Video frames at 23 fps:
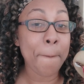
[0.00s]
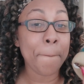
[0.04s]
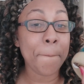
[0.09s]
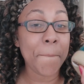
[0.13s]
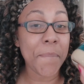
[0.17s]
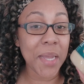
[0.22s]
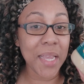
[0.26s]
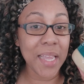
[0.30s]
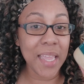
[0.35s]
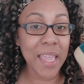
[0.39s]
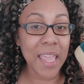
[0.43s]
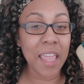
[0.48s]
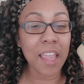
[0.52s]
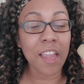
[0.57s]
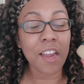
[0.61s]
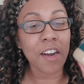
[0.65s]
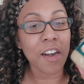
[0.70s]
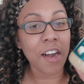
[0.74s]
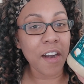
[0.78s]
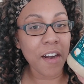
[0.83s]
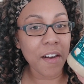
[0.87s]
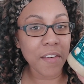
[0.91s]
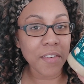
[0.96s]
but it
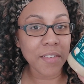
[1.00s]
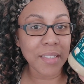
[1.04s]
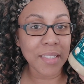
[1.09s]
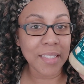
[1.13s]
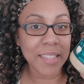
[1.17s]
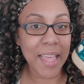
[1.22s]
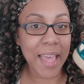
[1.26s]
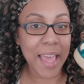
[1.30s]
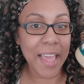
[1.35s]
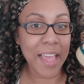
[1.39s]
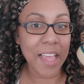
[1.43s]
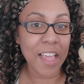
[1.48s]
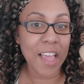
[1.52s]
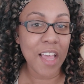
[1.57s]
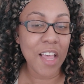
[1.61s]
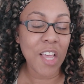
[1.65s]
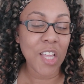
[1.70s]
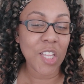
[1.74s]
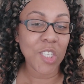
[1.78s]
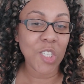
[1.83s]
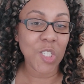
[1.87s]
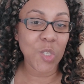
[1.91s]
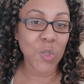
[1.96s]
curves that
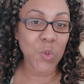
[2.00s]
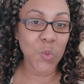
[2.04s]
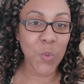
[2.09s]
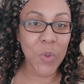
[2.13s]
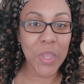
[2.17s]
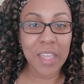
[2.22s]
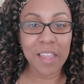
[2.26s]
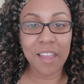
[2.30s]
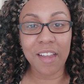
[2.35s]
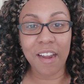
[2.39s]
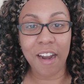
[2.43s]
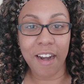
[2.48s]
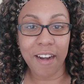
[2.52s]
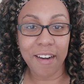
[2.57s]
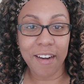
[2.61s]
sweet,